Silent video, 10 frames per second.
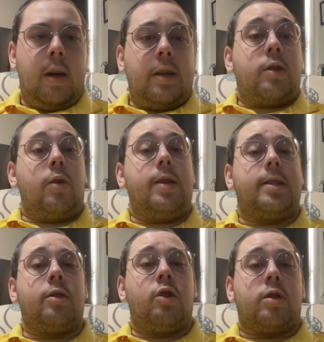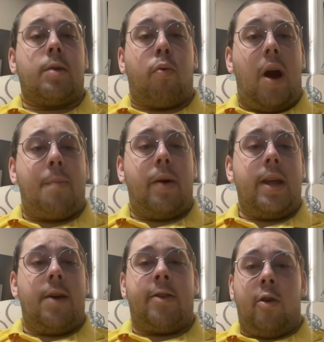So this is just a property
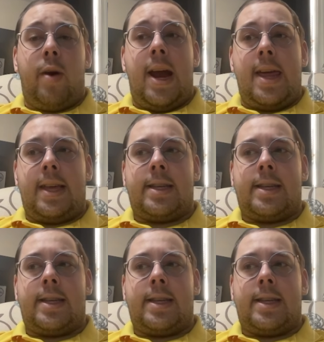of an array that